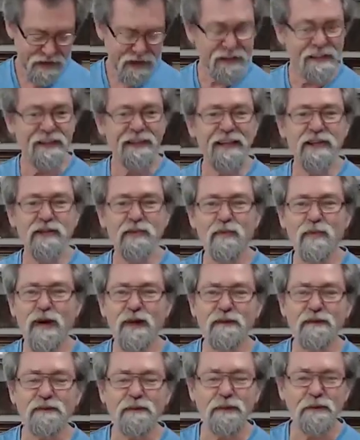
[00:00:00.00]
I think that's
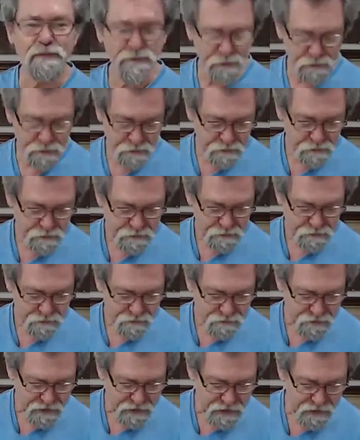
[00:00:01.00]
wonderful.
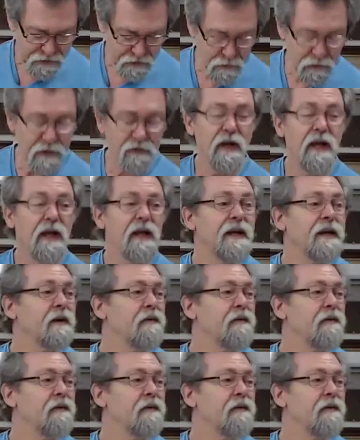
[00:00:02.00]
I think it's wonderful.